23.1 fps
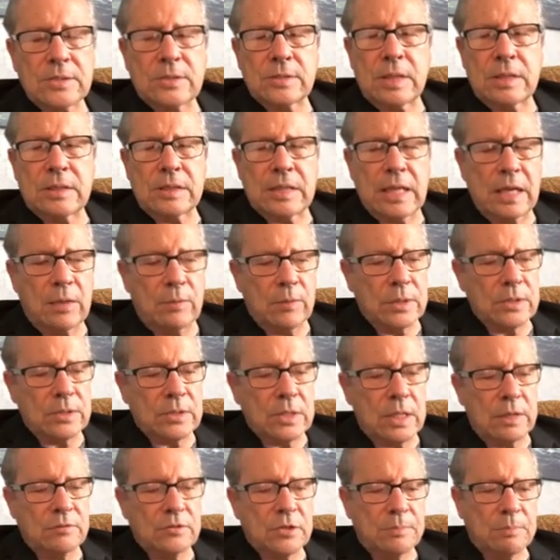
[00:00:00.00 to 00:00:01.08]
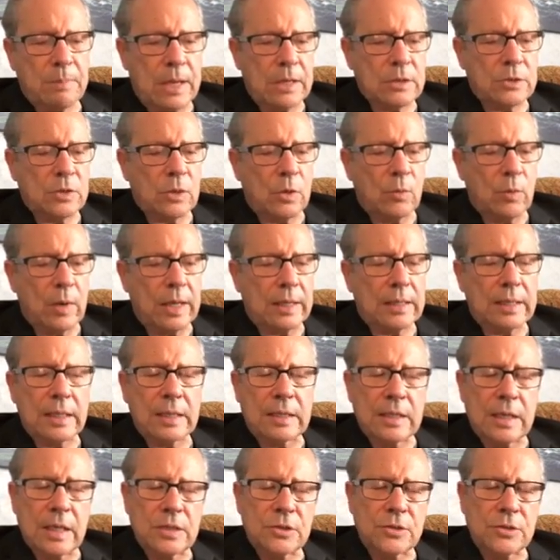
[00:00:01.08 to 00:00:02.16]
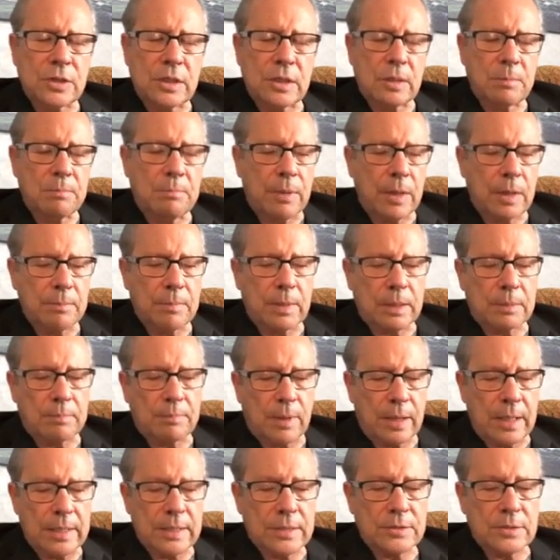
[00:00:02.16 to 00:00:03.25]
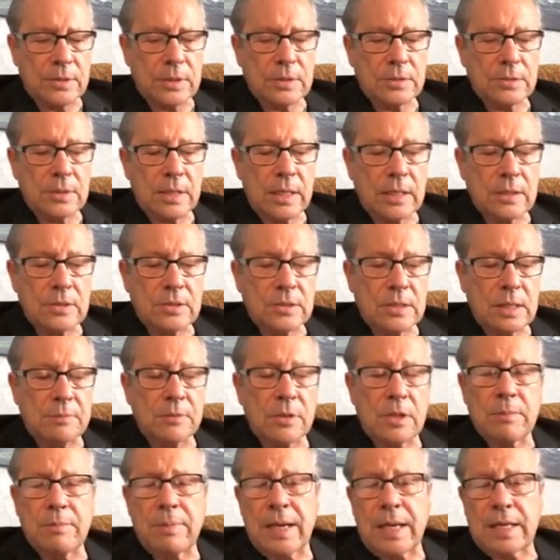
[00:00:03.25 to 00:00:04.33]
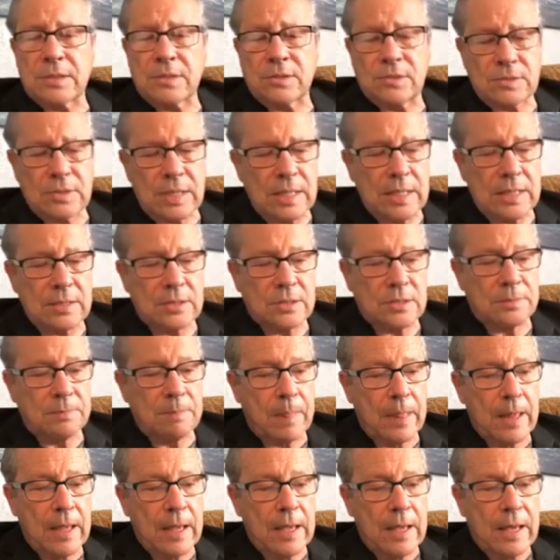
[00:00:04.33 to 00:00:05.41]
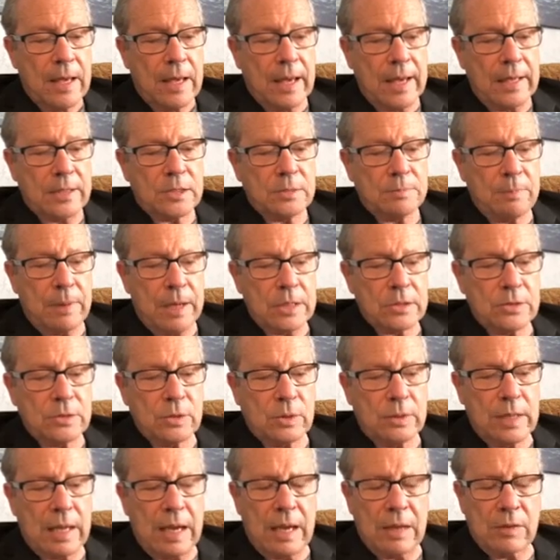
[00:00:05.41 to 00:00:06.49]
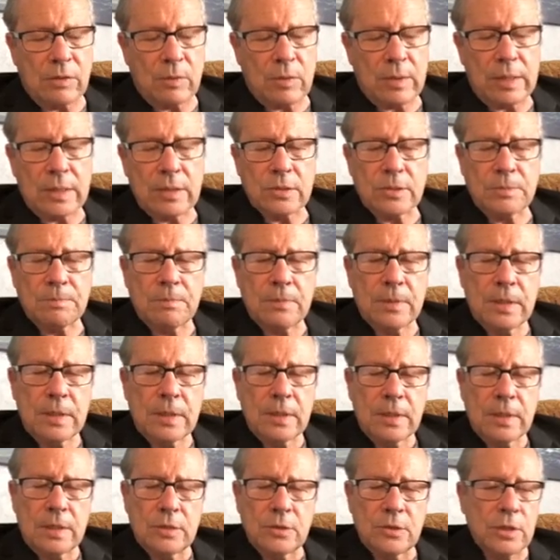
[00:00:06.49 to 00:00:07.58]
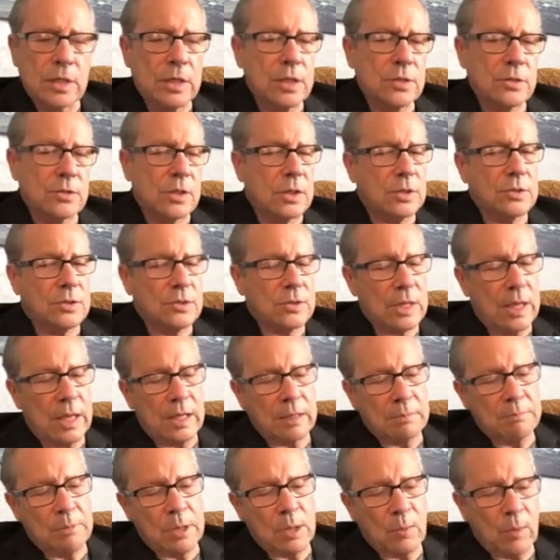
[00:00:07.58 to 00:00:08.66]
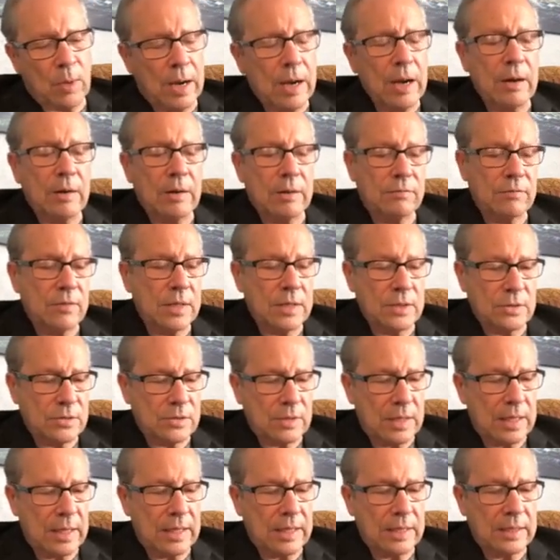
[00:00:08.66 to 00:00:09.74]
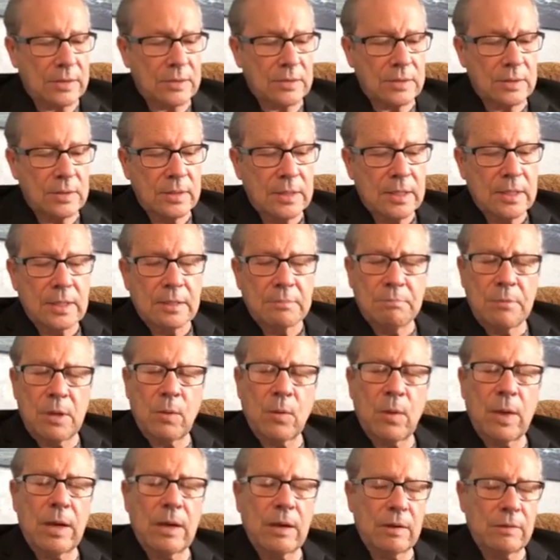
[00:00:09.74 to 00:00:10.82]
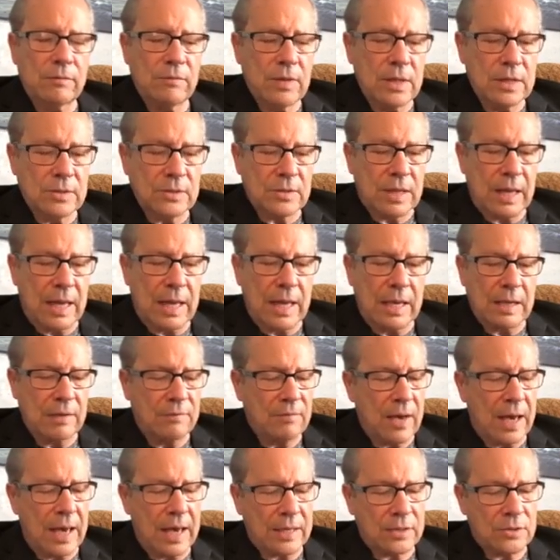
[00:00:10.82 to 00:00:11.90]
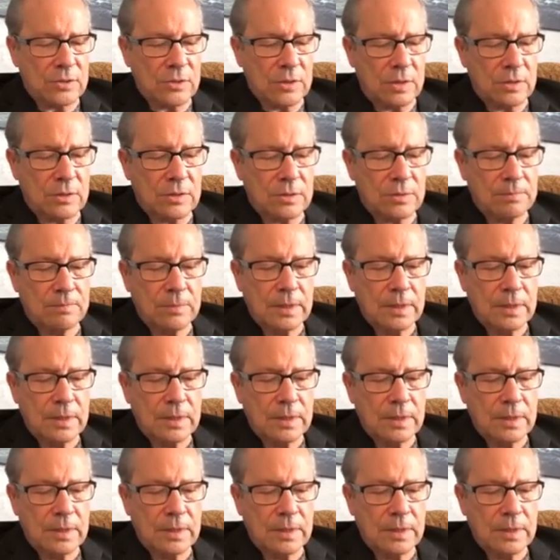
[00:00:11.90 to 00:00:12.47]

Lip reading: that they receive special recognition in public places and some of the best seats at special gatherings. Jesus said, "Beware of these things. Beware of these kind of actions."